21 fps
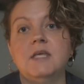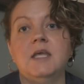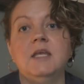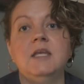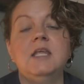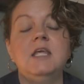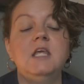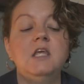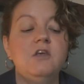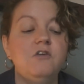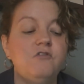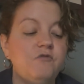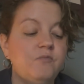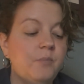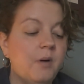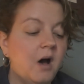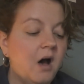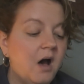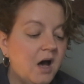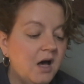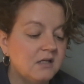And if
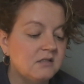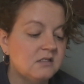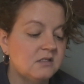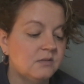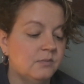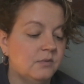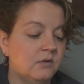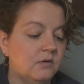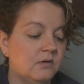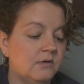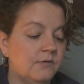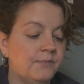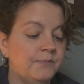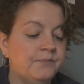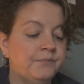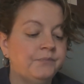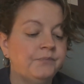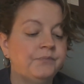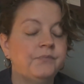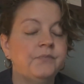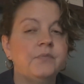possible,
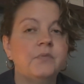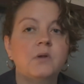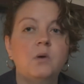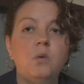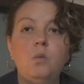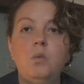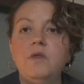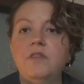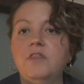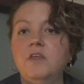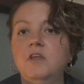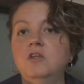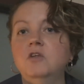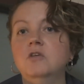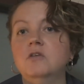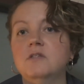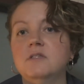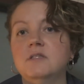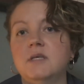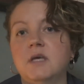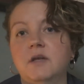within
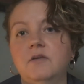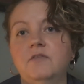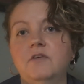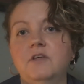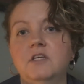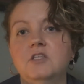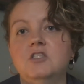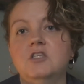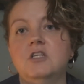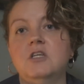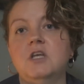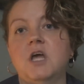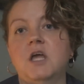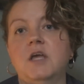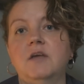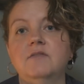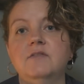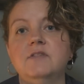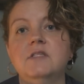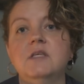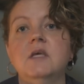your set of kitchen
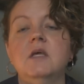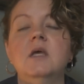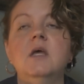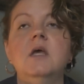knives,